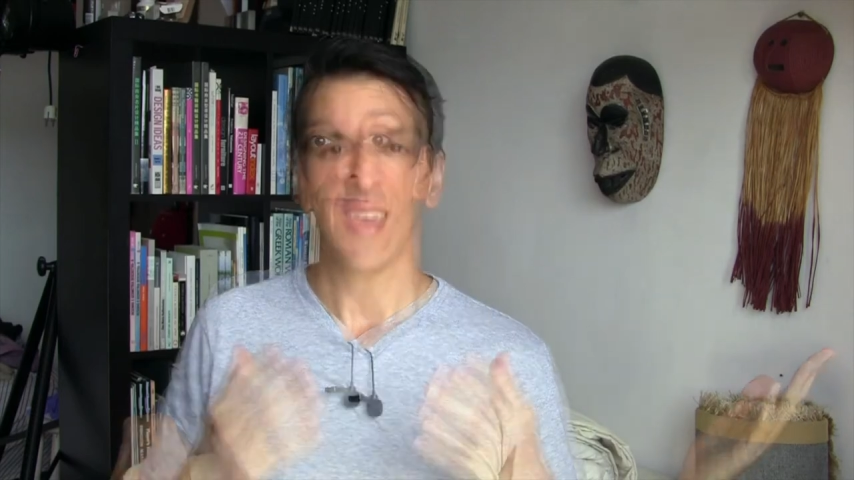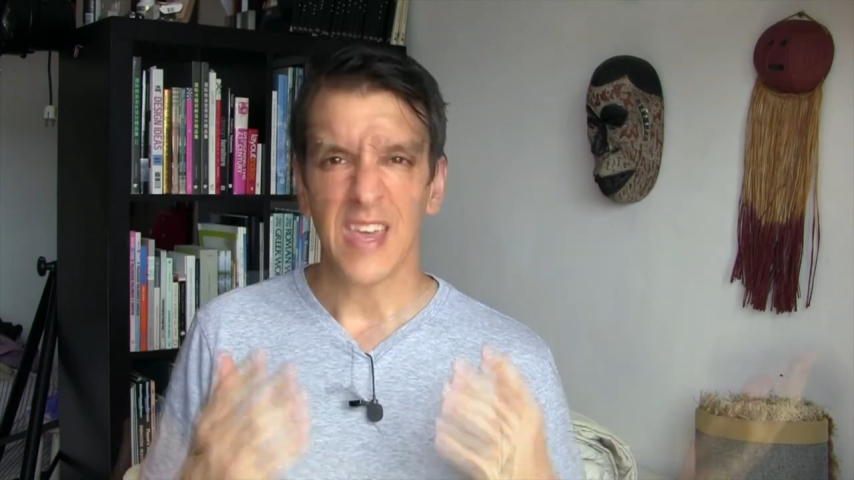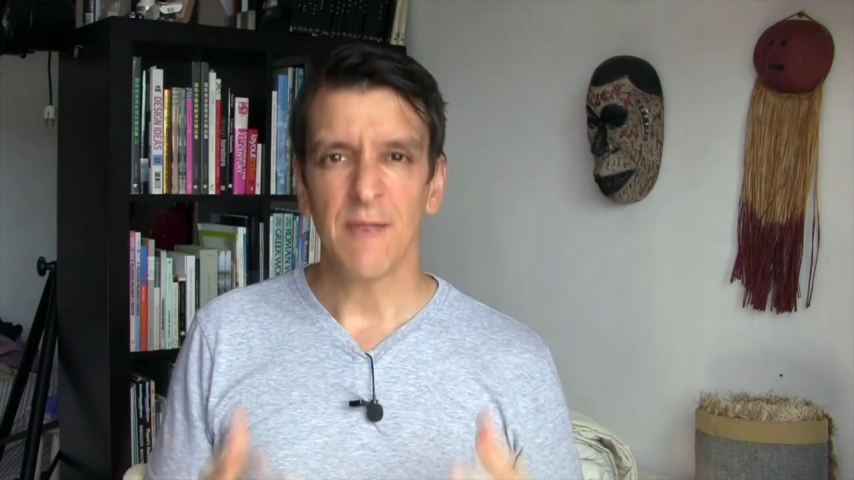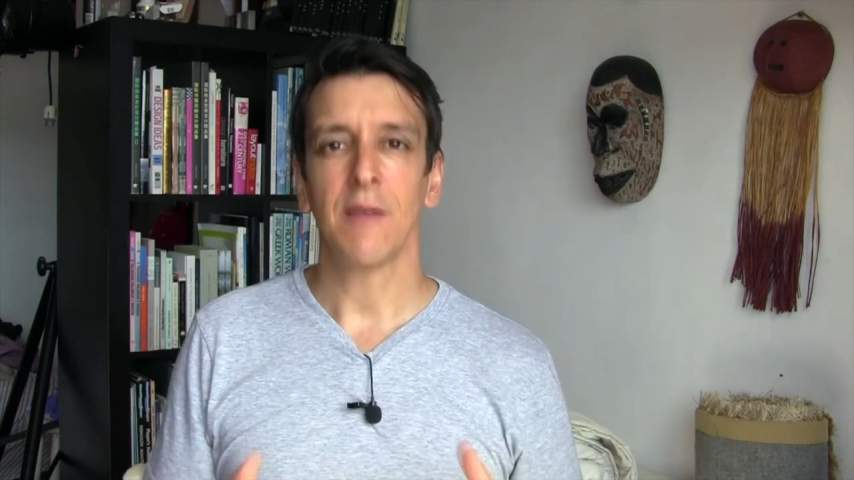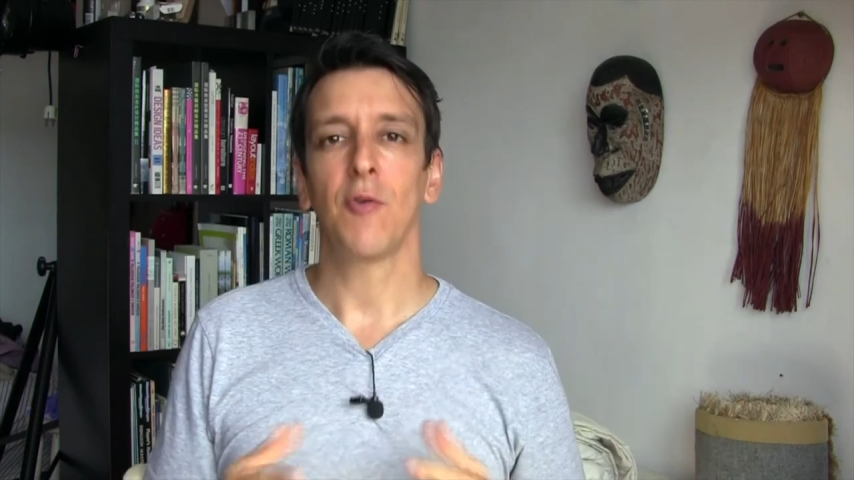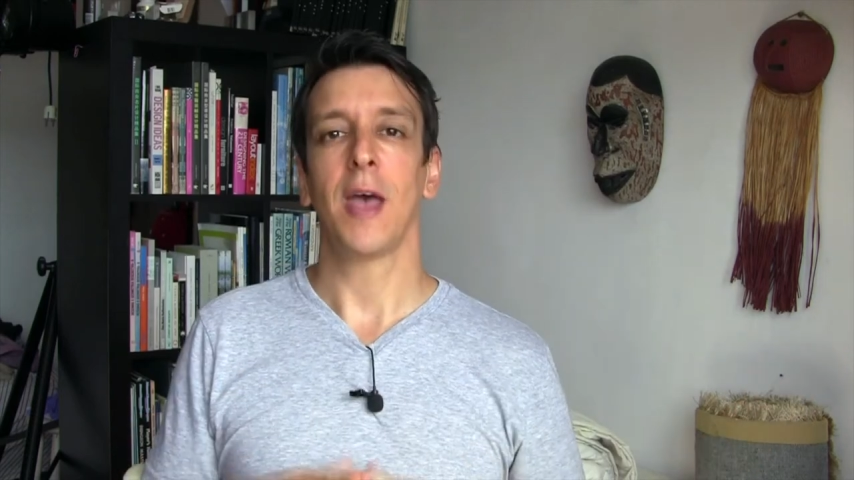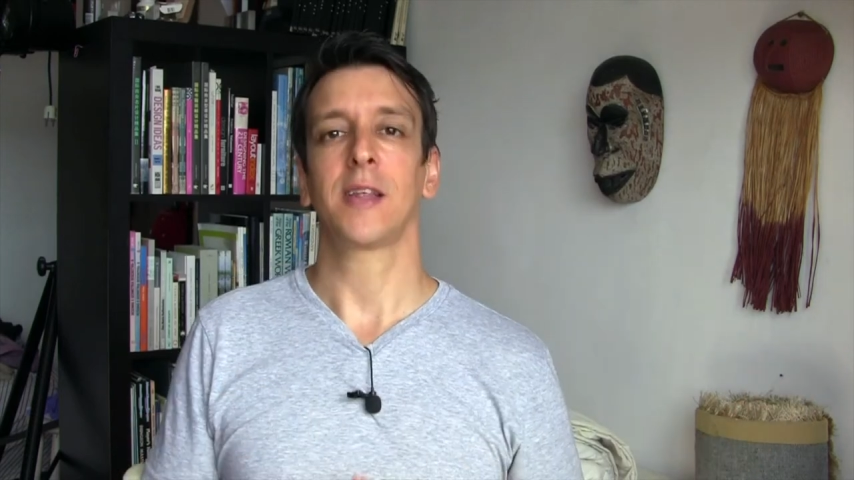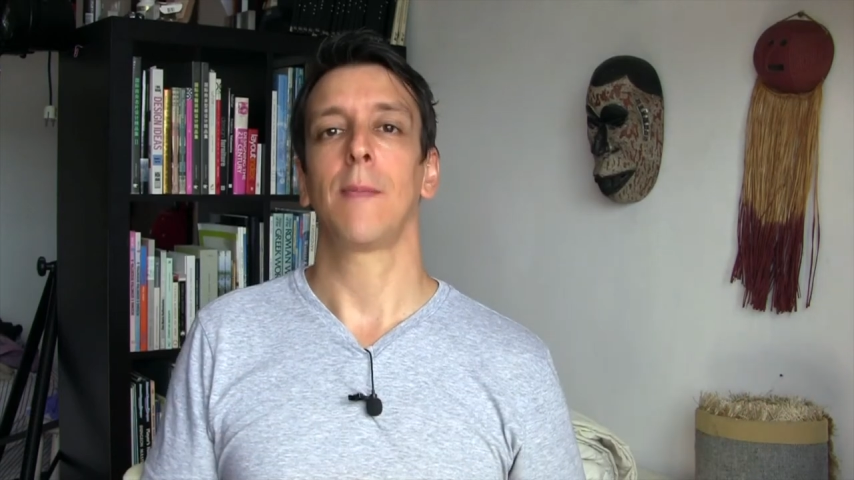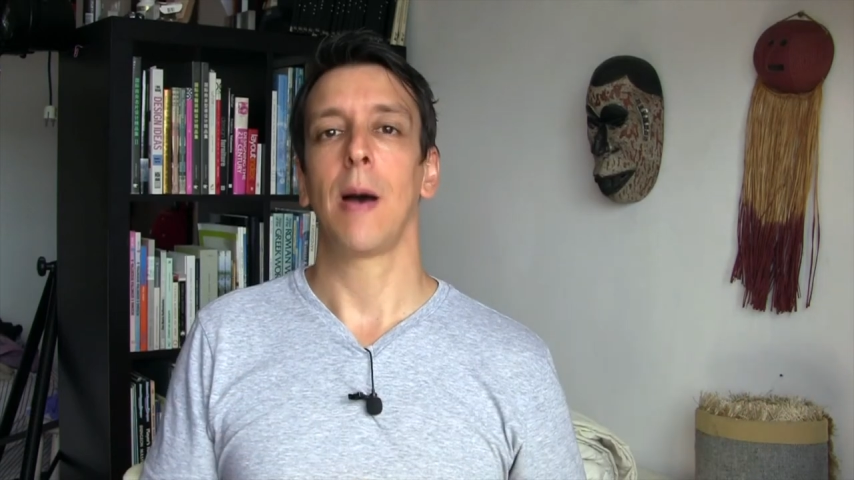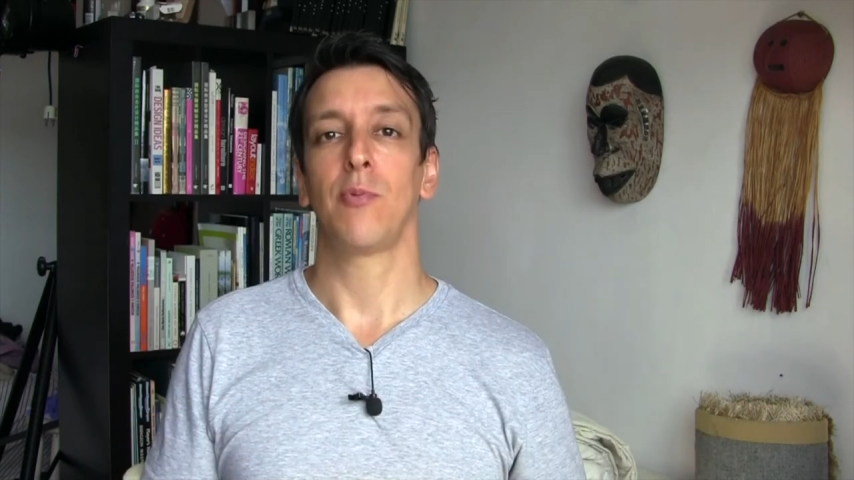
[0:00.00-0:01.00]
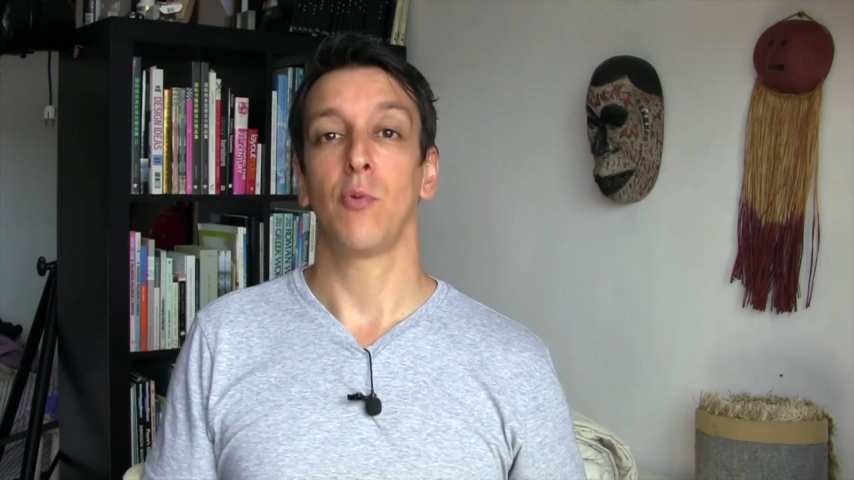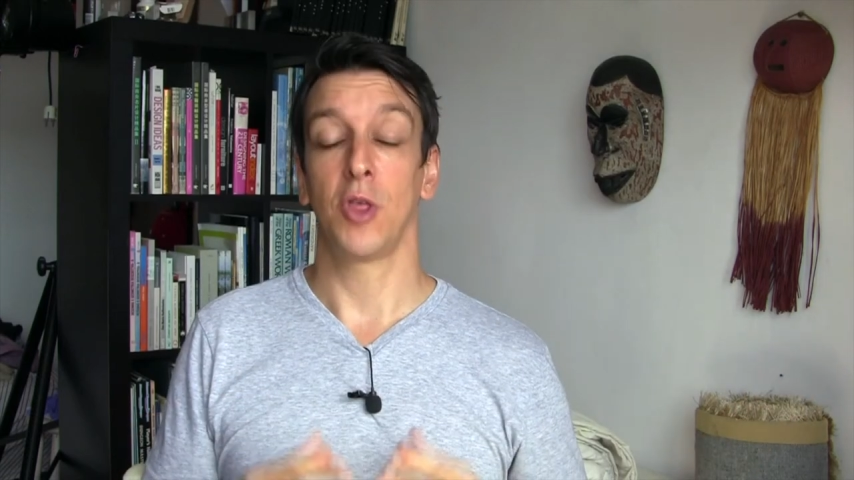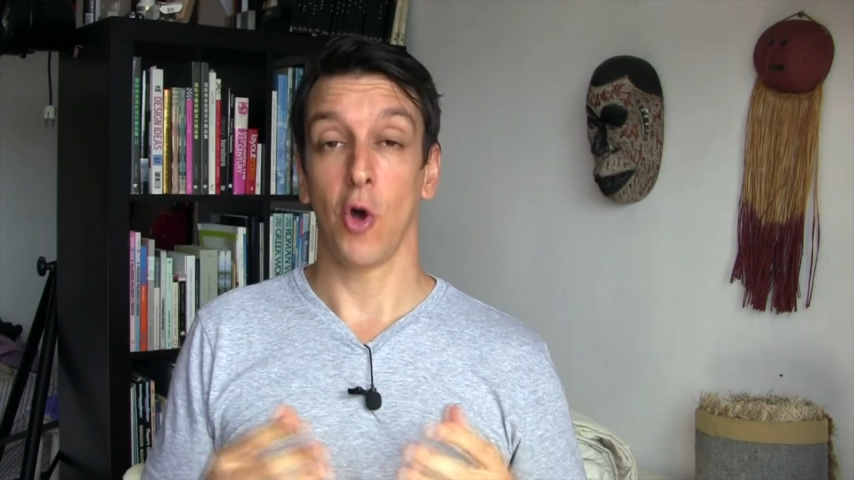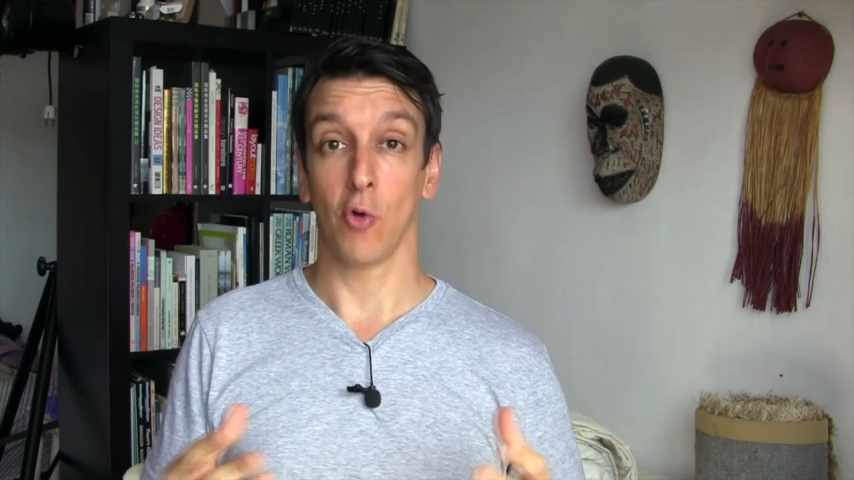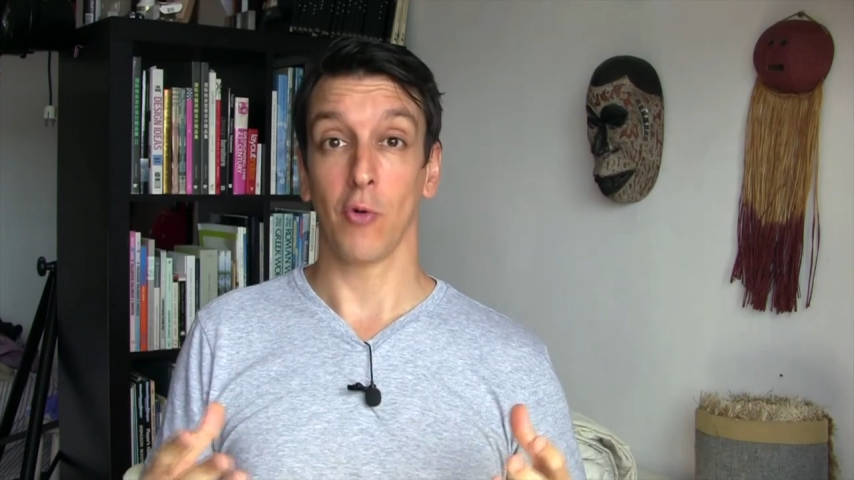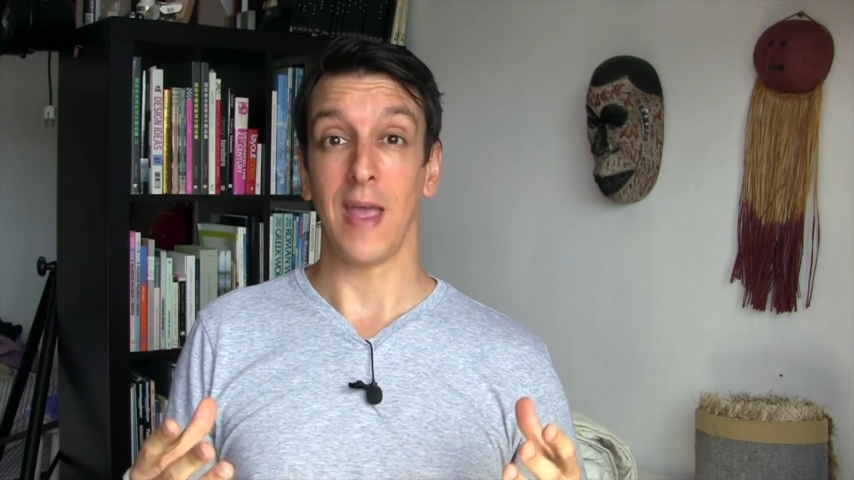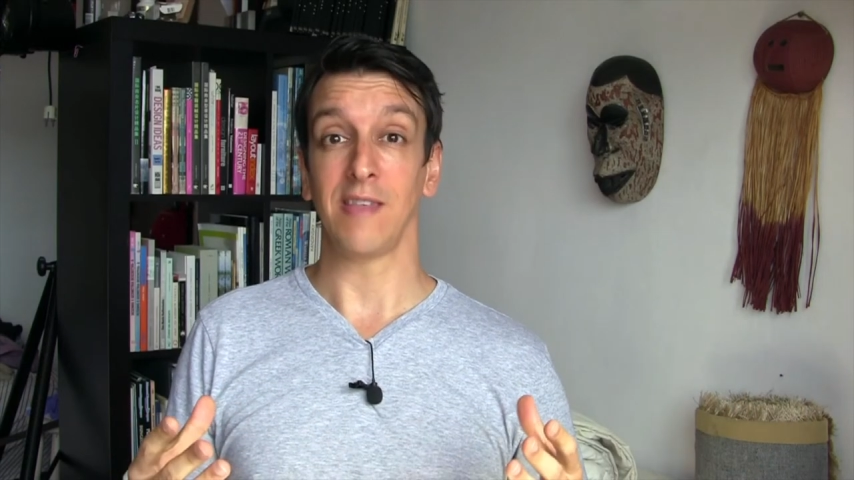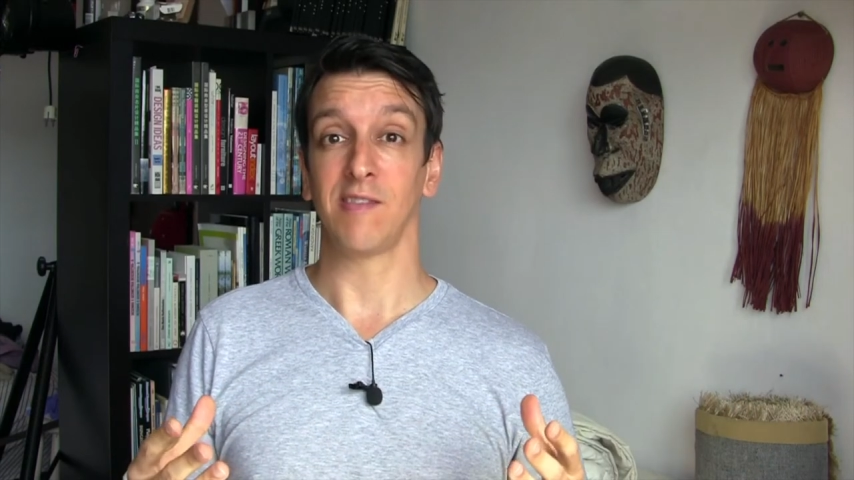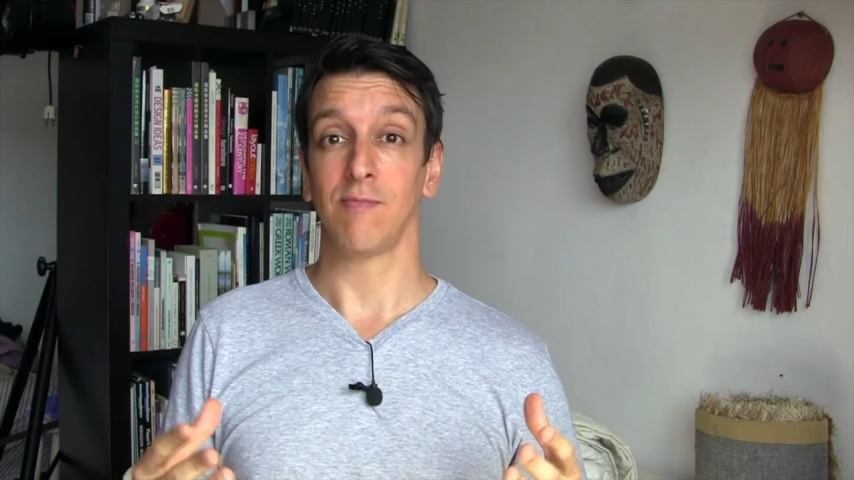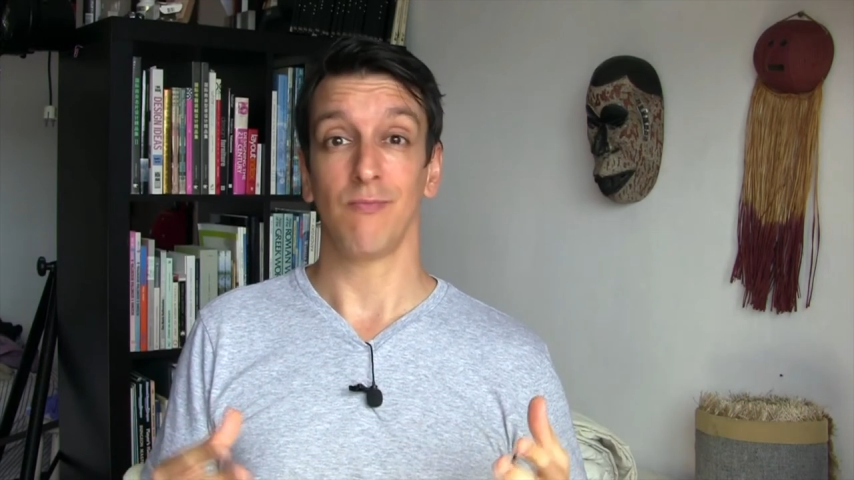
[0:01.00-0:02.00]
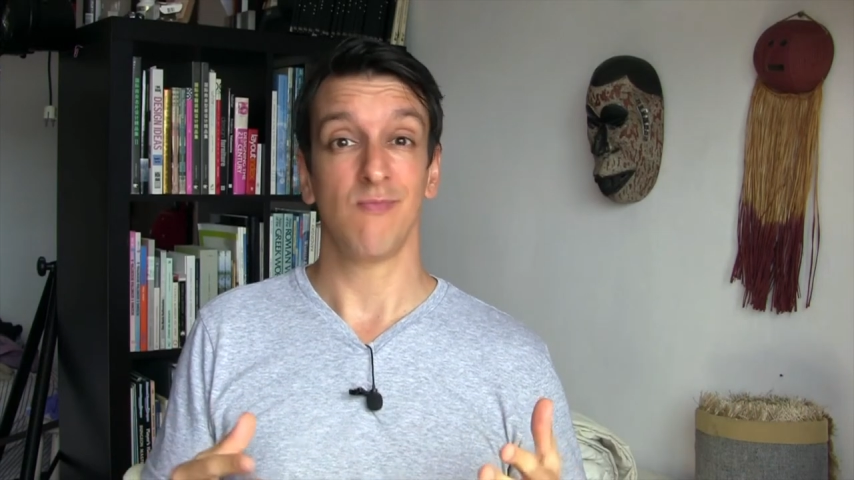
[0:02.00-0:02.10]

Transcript: Even if we had come up with whole grains